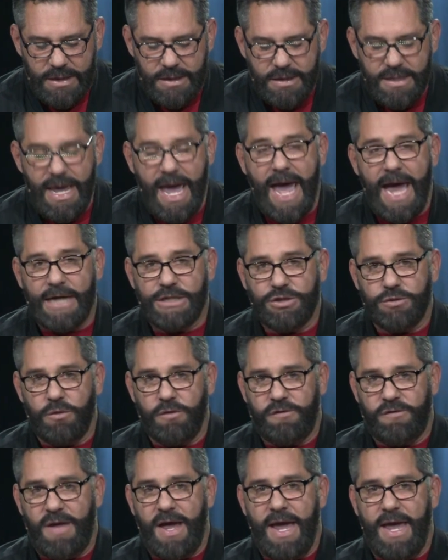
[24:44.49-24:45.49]
The actual
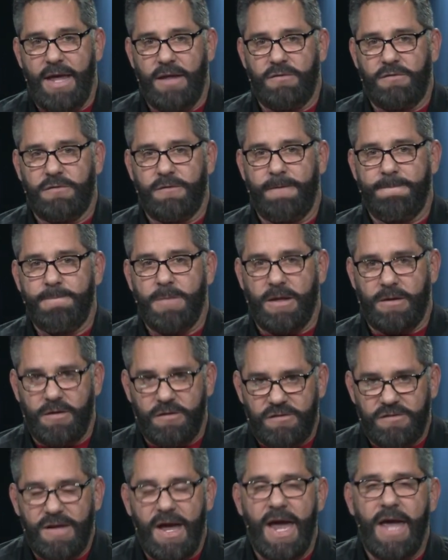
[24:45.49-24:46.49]
science, like the
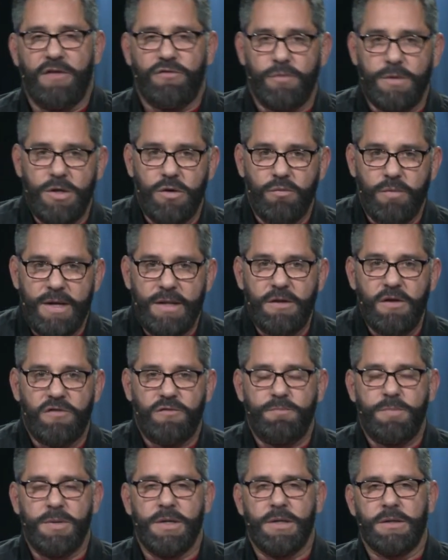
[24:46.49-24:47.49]
science, when you read this
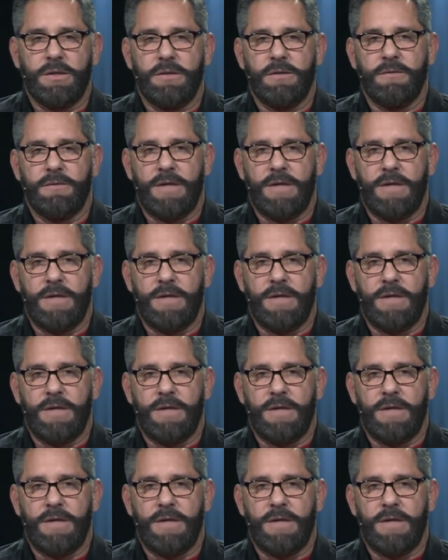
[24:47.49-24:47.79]
book,